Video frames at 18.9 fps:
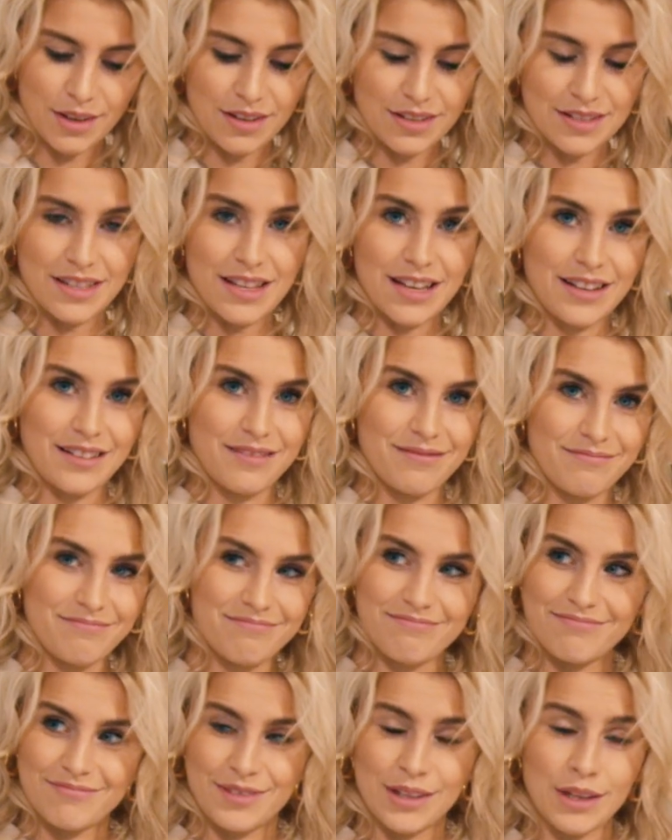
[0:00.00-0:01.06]
because then
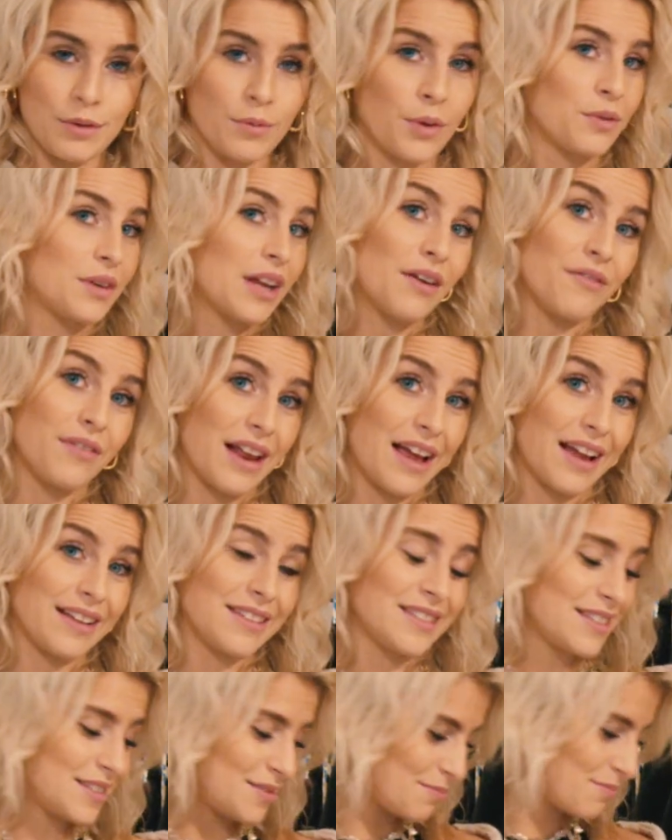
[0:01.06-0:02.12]
you won't have
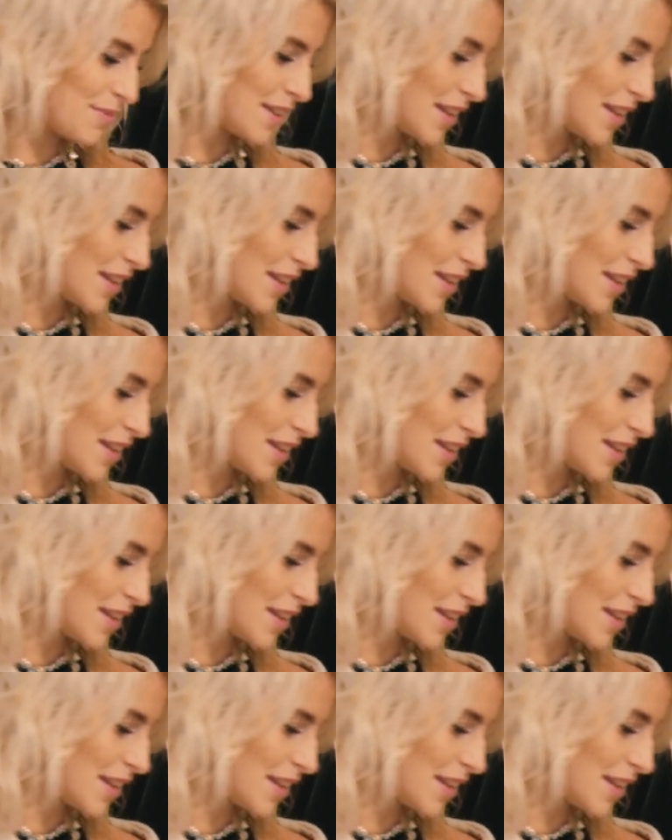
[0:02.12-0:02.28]
lines.